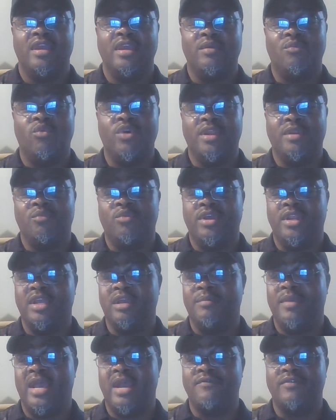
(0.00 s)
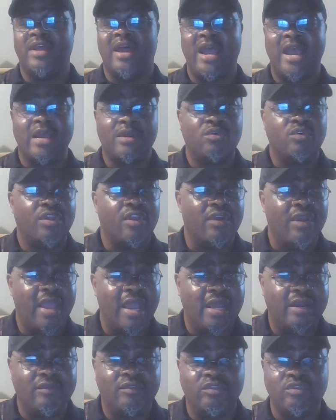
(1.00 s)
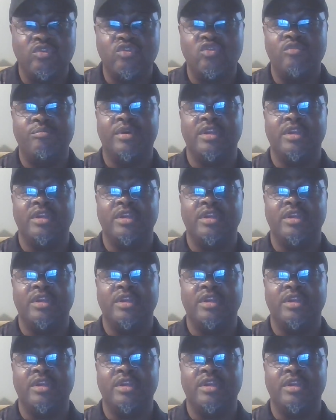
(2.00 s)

With, with him having an I don't care attitude,